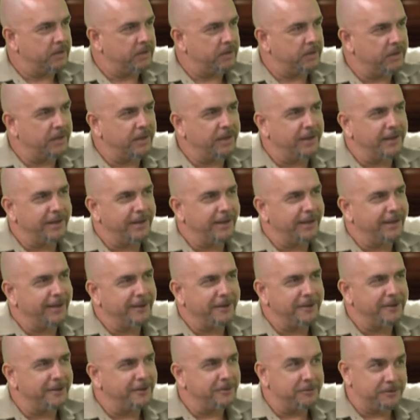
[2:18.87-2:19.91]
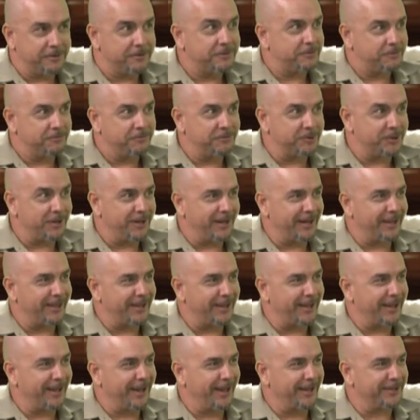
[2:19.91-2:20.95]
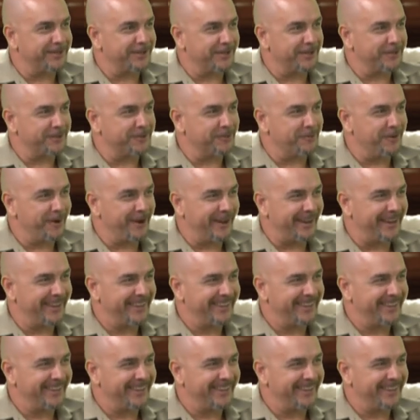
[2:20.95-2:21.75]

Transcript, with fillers: Uh, it's certainly thinking outside the square.